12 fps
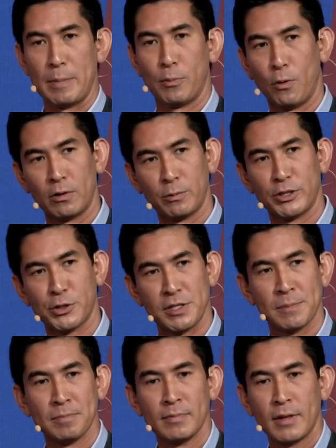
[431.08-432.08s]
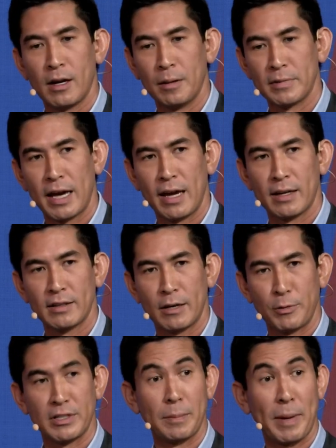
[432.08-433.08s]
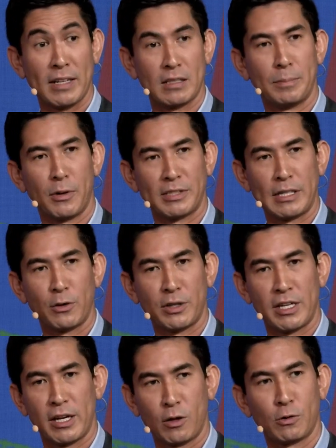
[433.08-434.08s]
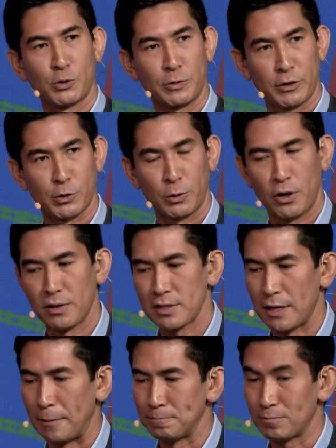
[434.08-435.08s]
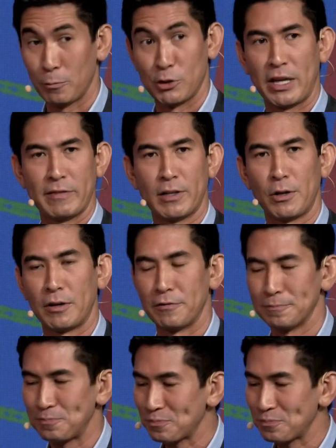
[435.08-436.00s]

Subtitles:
Board, which is their independent body looking at controversial content, which they have a lot of.